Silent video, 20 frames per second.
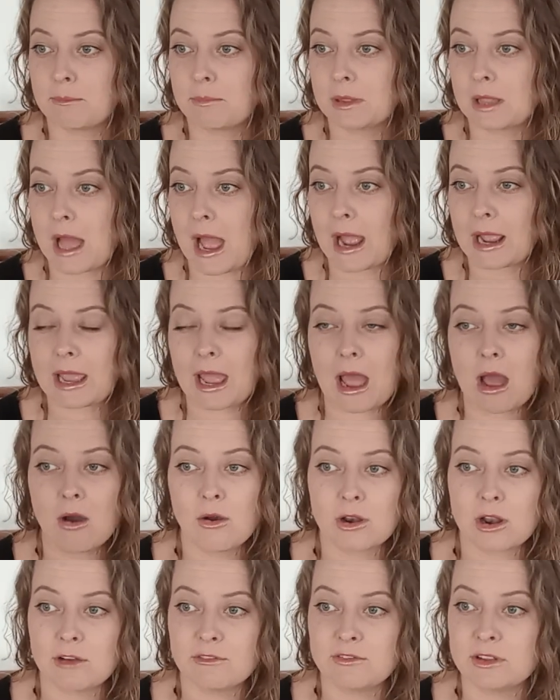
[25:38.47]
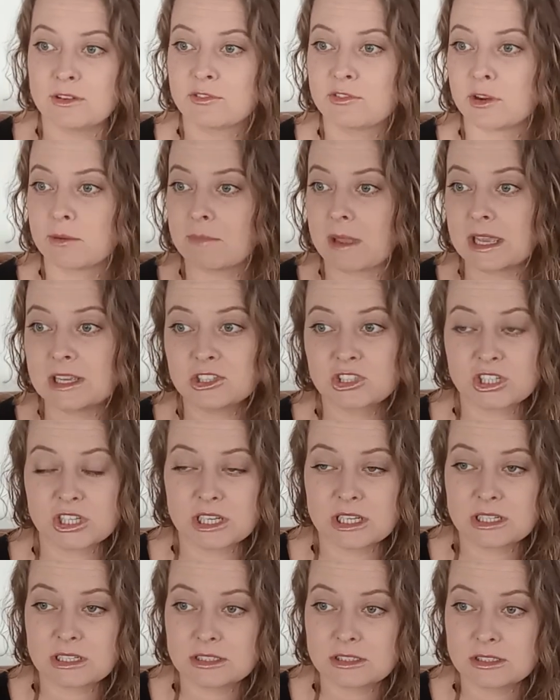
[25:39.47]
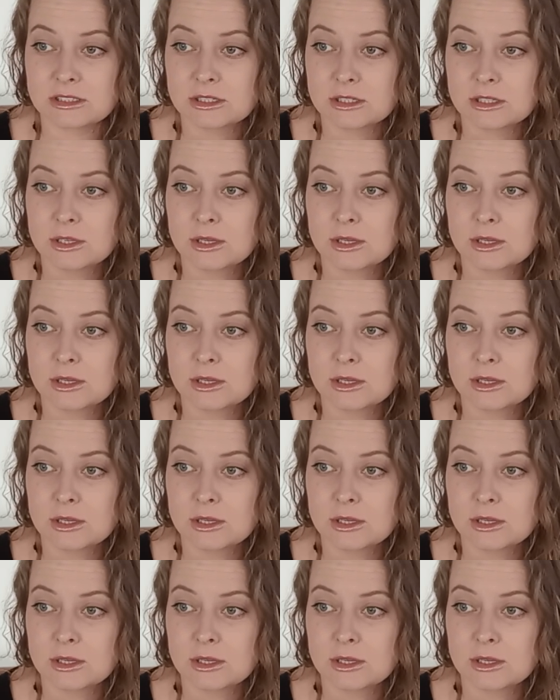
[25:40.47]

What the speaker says: blackout of information.